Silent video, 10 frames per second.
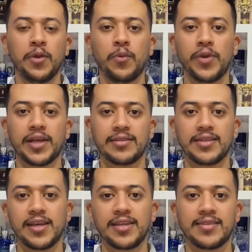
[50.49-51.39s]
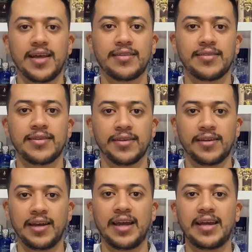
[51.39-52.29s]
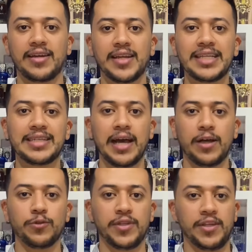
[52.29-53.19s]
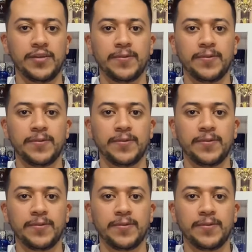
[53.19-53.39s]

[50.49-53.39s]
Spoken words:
we can say that Guerlain is the Audi.